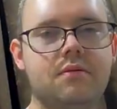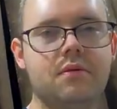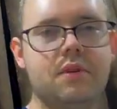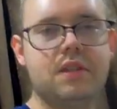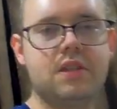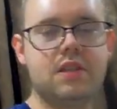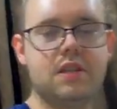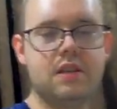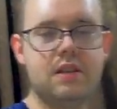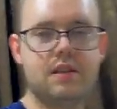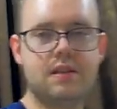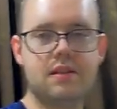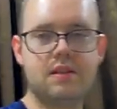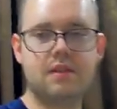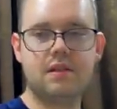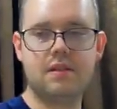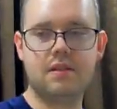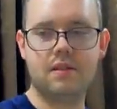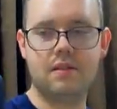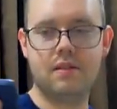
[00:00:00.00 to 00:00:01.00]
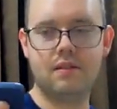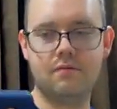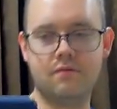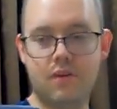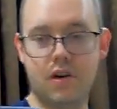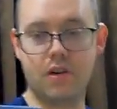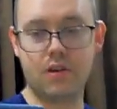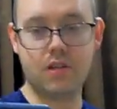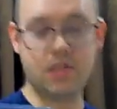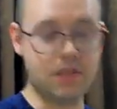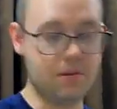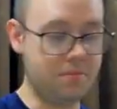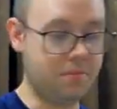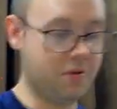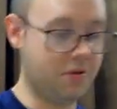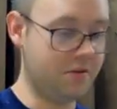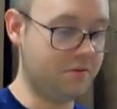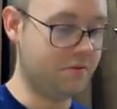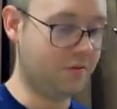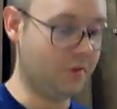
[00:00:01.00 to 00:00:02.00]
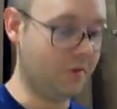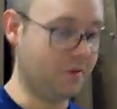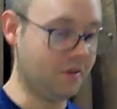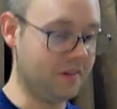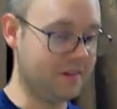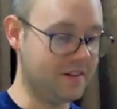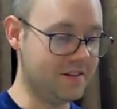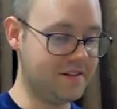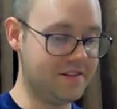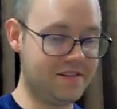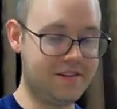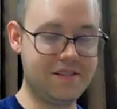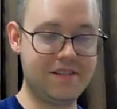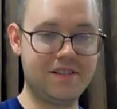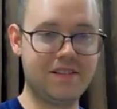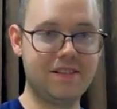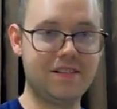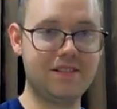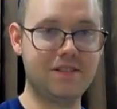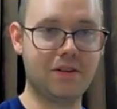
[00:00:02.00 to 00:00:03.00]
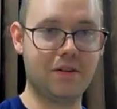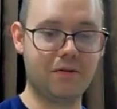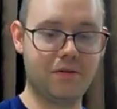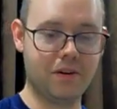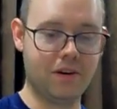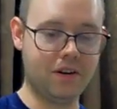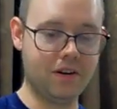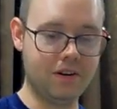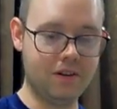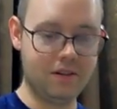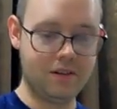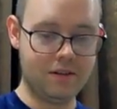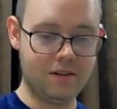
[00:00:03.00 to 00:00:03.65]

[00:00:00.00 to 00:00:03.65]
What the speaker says: which is very cheap for all this stuff here.